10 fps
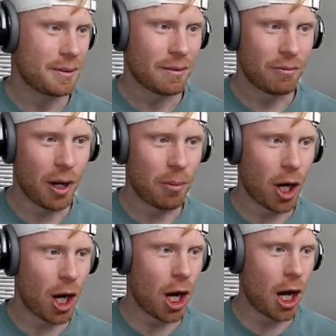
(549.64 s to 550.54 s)

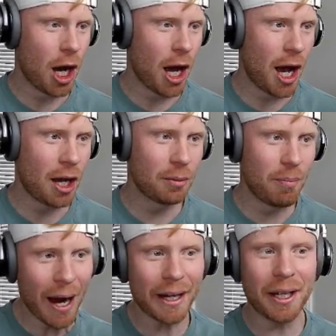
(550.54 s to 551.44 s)
Bubble!
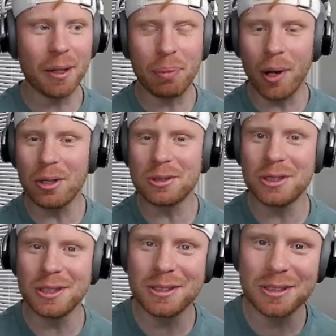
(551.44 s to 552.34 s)
Micah
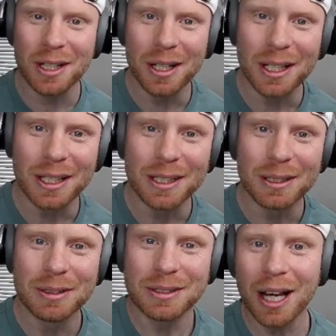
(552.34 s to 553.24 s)
Parsons!
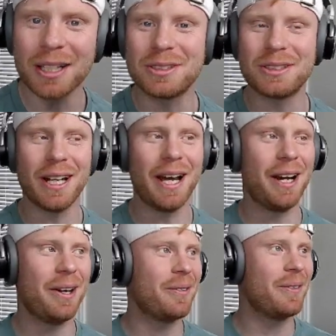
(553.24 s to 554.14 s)

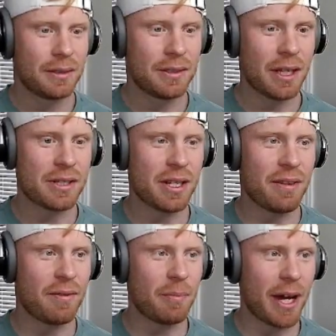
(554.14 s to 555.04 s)
Touchdown! Doesn't
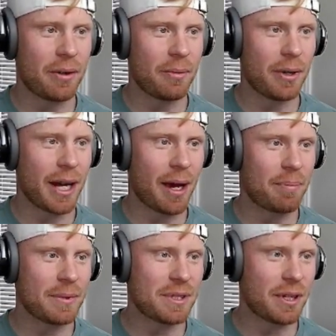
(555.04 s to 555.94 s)
even matter what
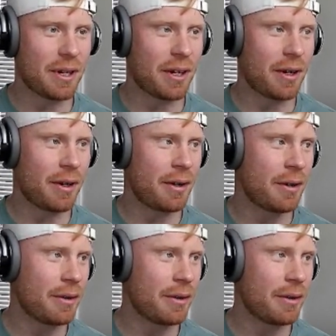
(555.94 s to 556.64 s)
happens here.